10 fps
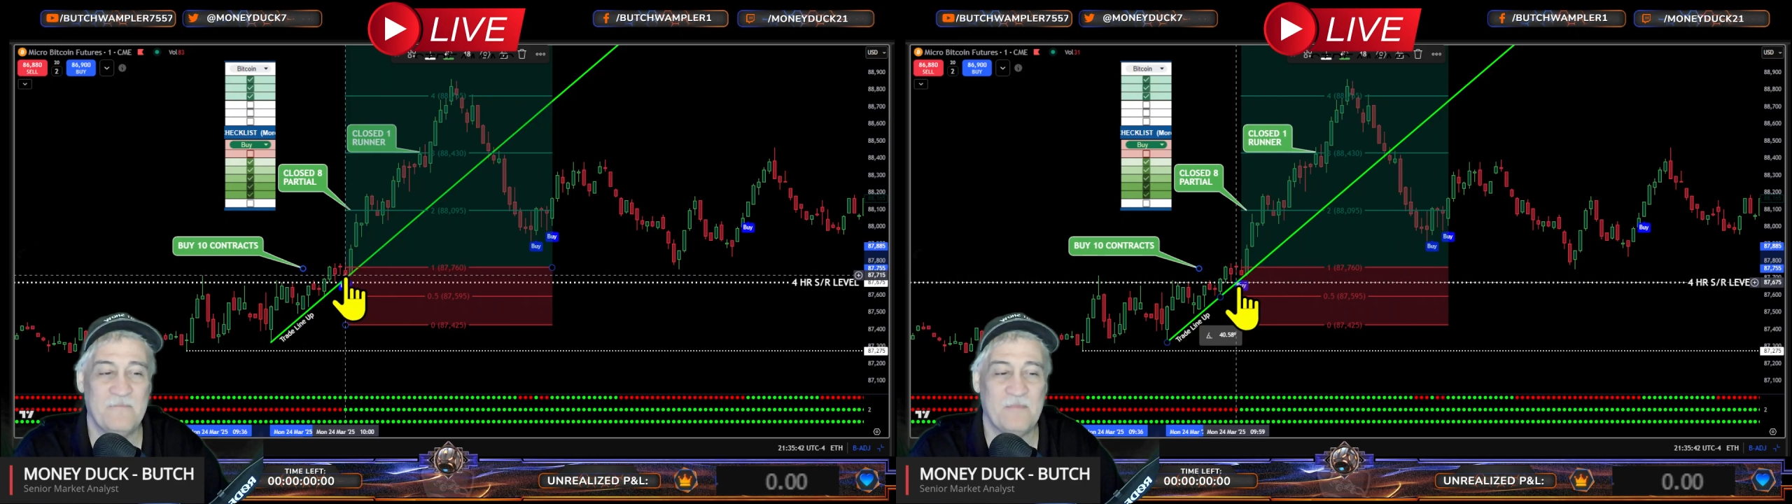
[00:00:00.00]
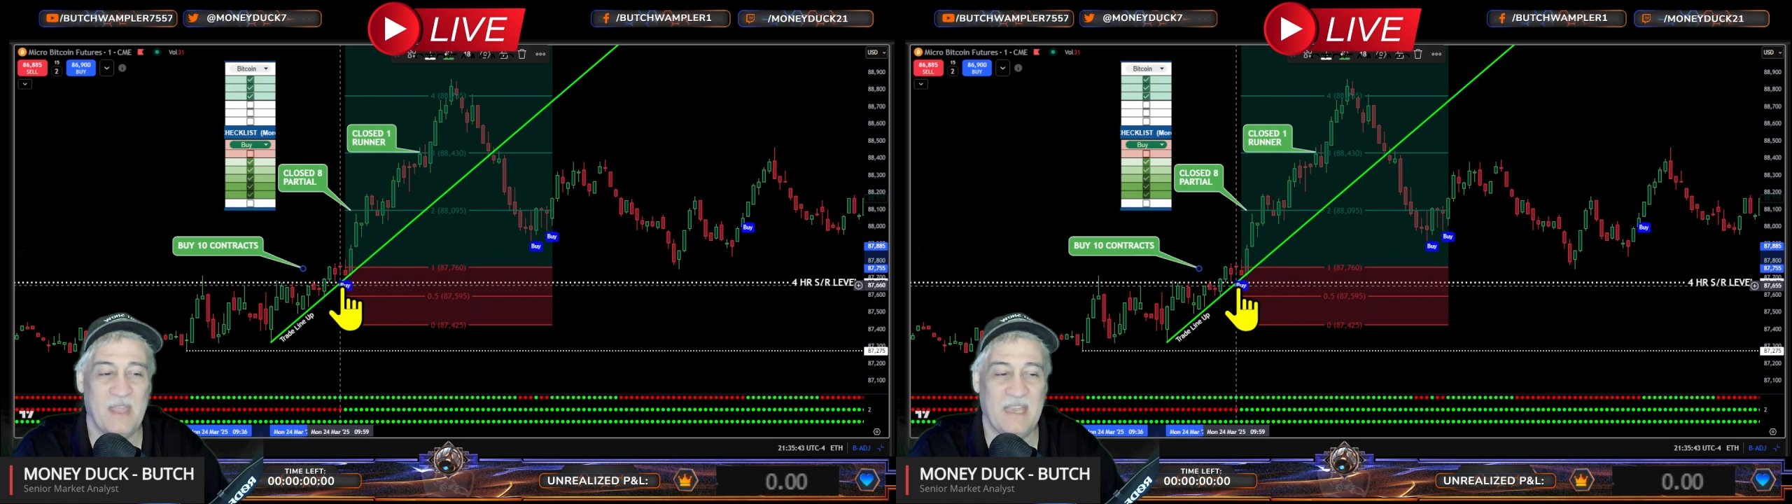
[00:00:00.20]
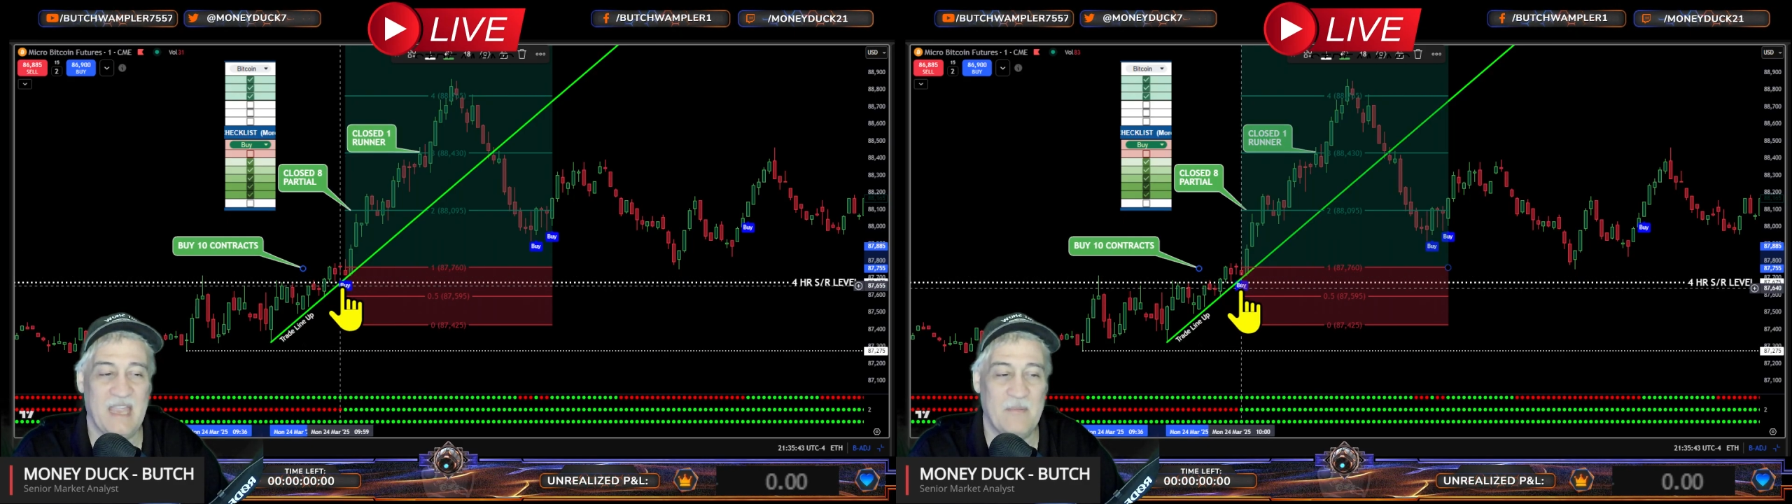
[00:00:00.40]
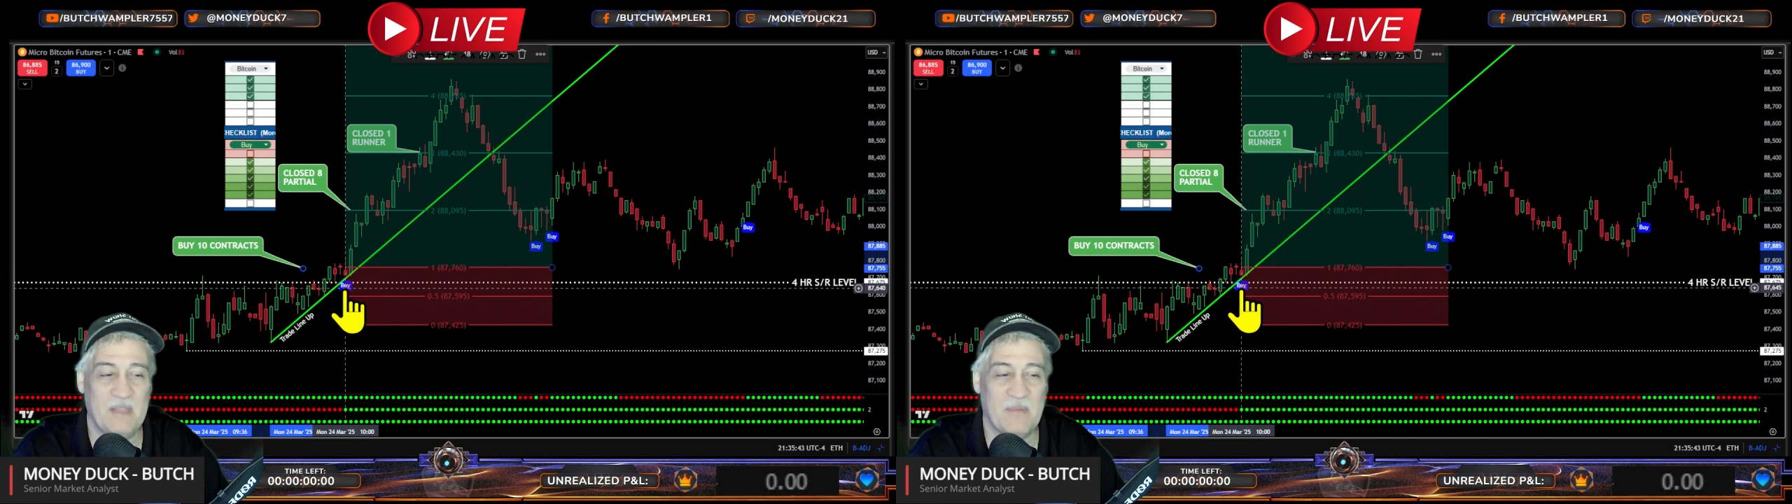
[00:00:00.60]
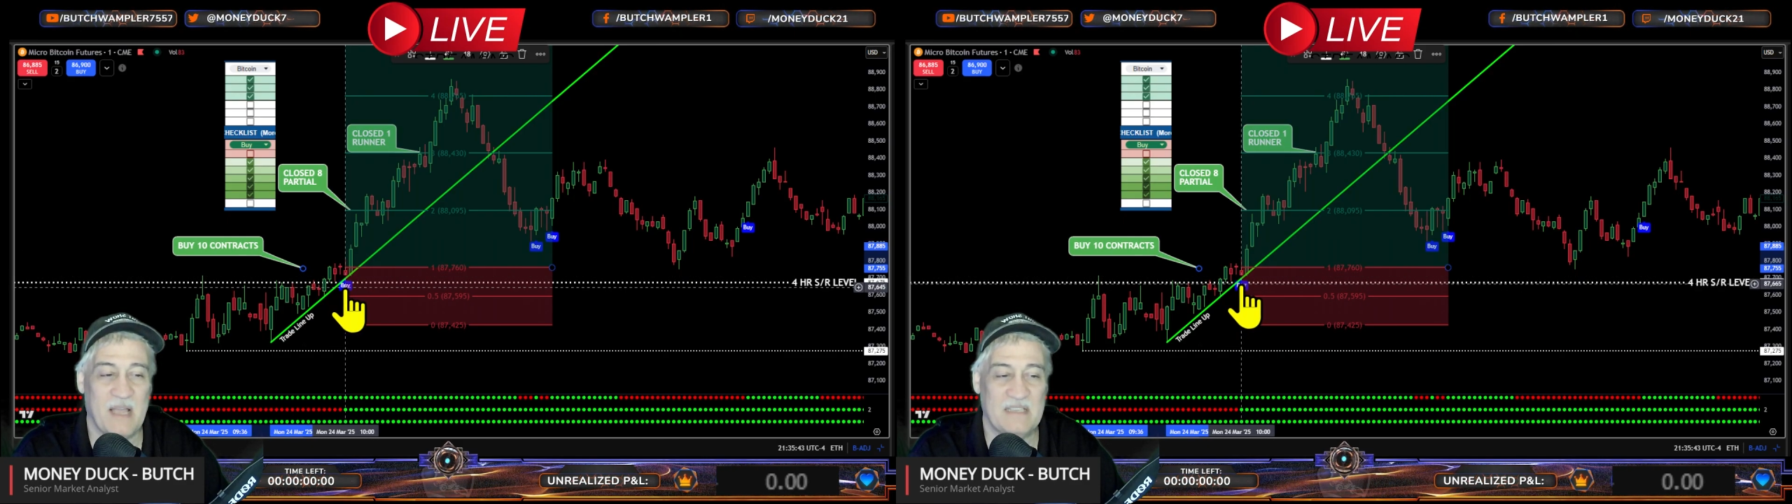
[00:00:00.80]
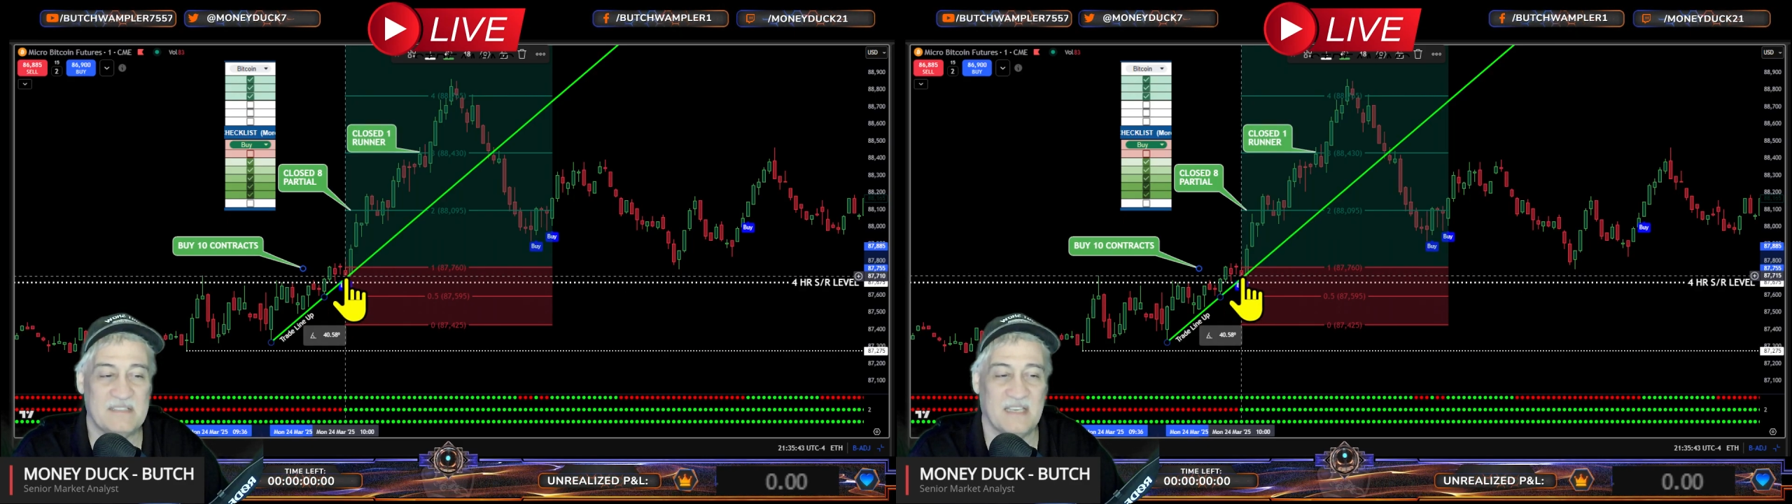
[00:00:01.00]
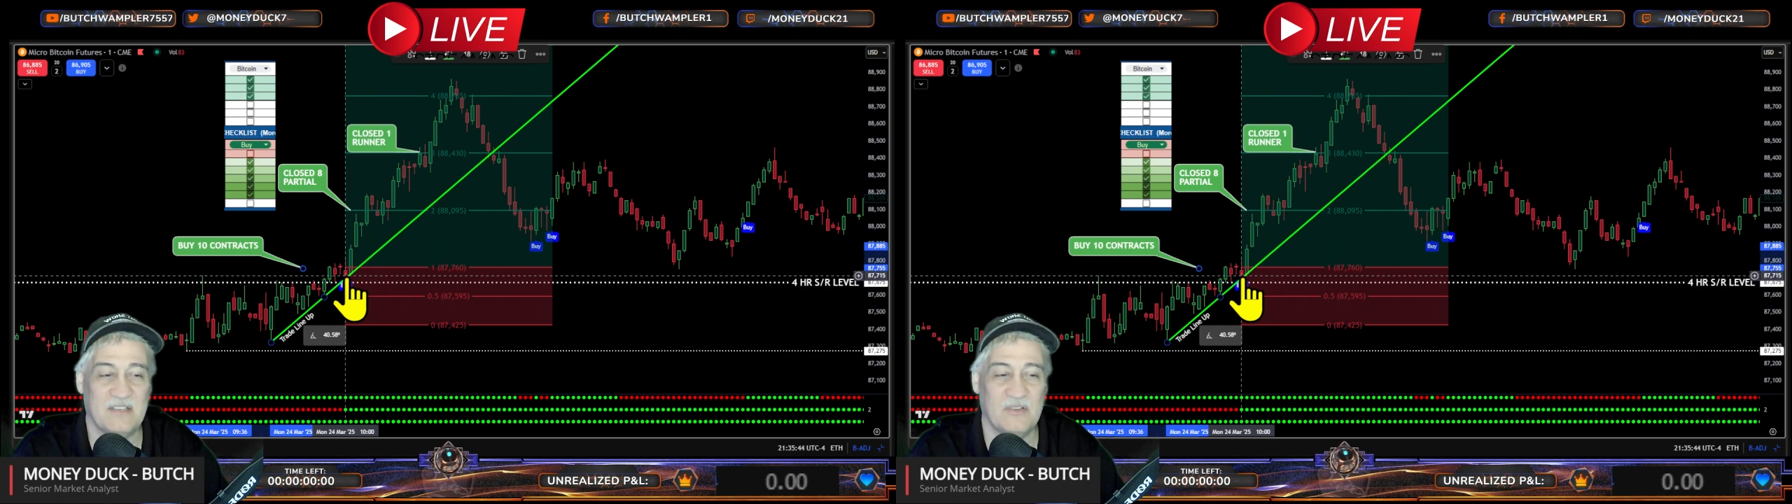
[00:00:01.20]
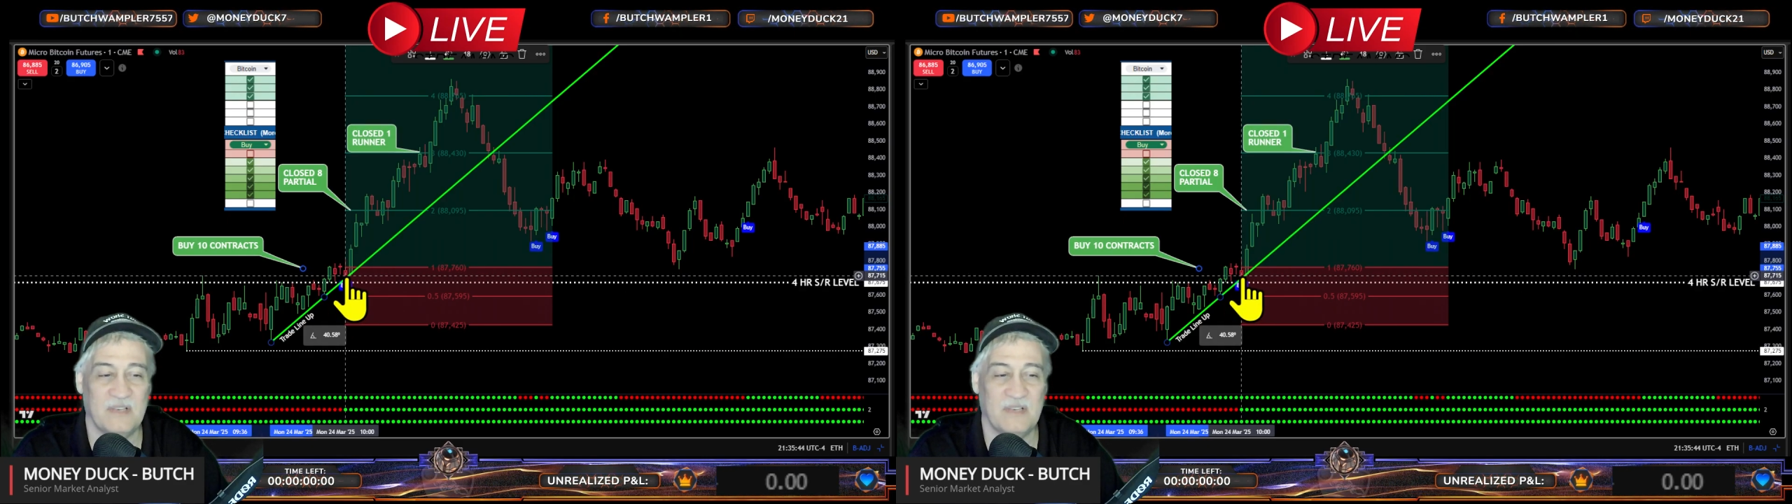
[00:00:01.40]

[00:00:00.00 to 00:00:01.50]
and gave me the buy signal,